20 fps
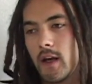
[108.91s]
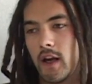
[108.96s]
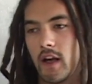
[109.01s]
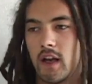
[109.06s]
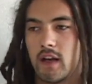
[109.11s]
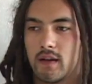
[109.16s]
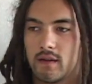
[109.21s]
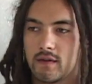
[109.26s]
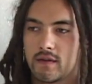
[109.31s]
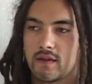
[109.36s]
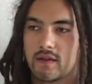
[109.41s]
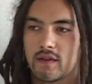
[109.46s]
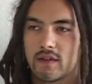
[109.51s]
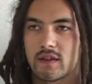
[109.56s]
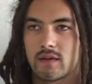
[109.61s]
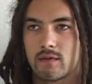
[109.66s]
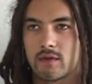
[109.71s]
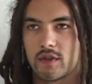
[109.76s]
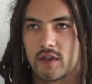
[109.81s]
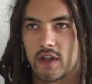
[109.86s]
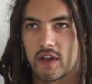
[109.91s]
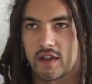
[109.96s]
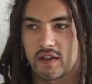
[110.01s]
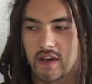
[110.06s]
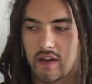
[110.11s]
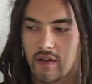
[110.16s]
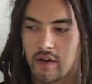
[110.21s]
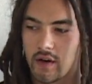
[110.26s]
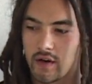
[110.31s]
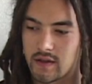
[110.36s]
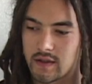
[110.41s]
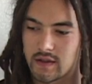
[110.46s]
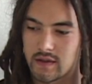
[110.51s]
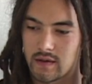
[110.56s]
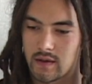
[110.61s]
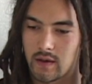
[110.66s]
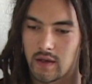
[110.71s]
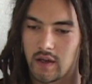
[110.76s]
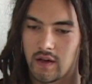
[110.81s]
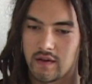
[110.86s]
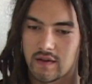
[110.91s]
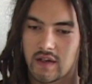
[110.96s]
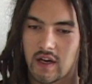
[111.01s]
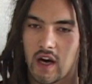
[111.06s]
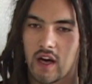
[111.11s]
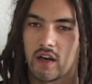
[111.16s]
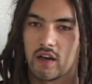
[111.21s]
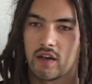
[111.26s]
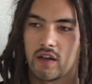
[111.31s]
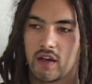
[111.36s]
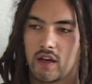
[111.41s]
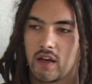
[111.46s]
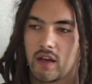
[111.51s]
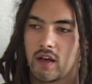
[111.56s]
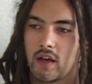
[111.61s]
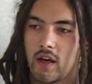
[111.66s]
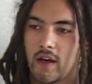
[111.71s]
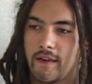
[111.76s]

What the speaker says: and he was doing some tricks. I thought he's kind of good.